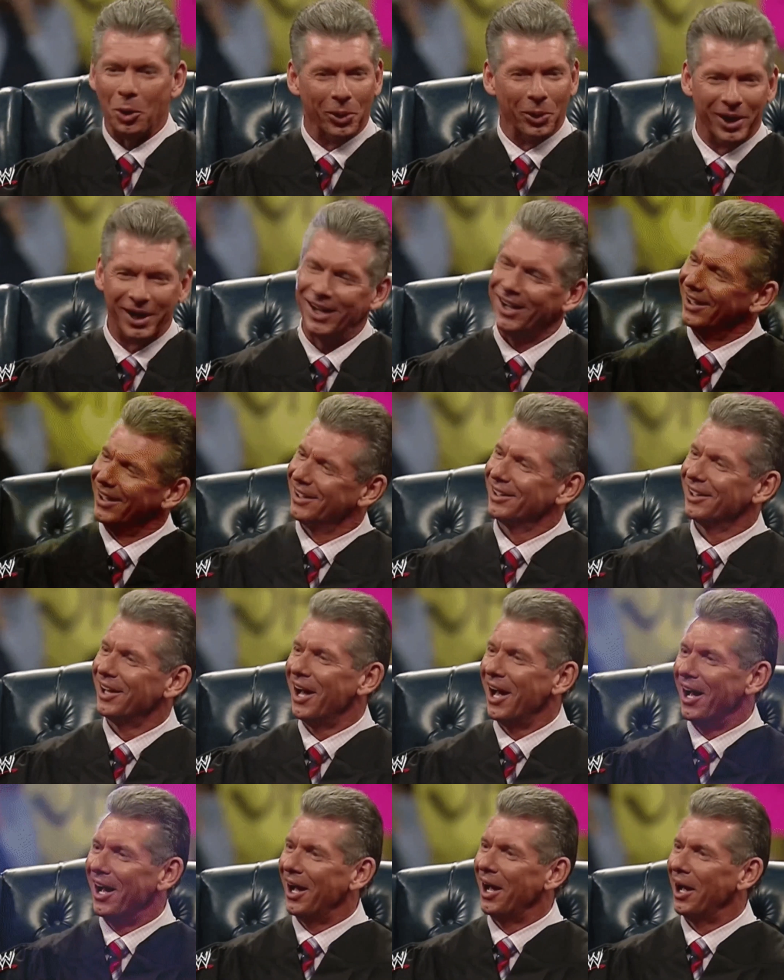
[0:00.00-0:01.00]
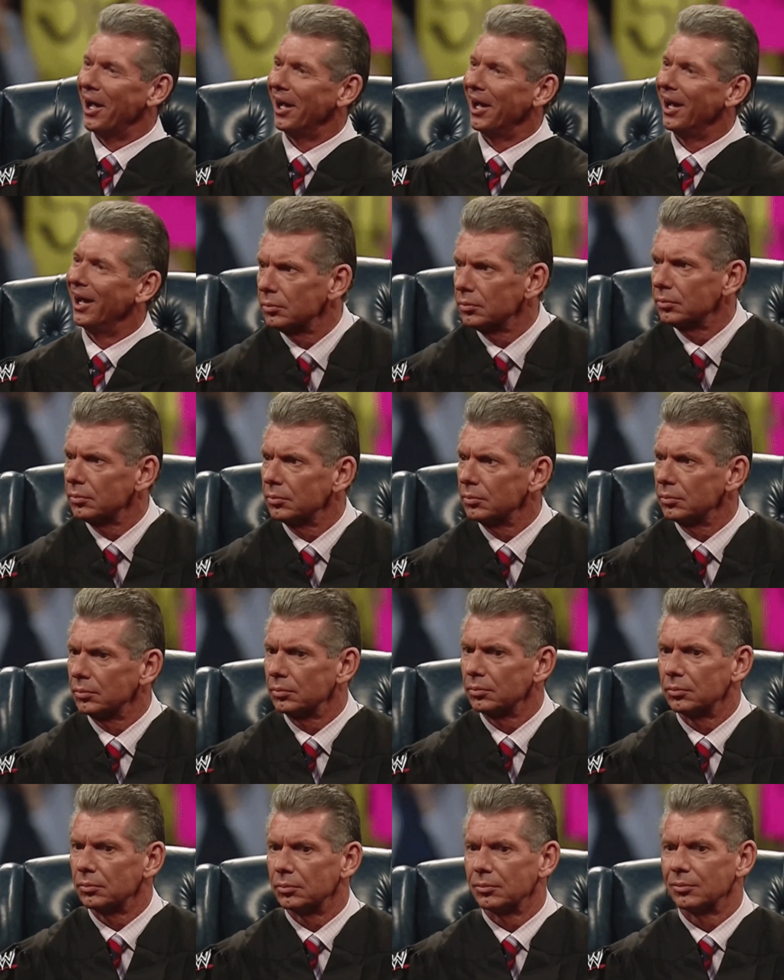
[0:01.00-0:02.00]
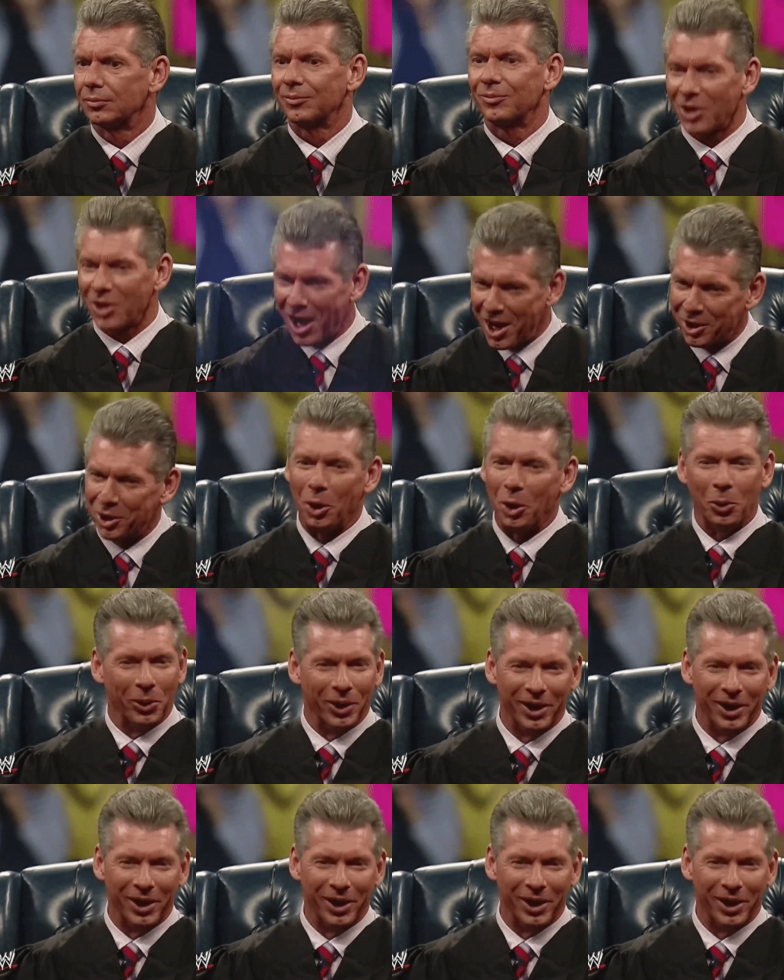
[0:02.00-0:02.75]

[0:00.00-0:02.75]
I really do. So when we really get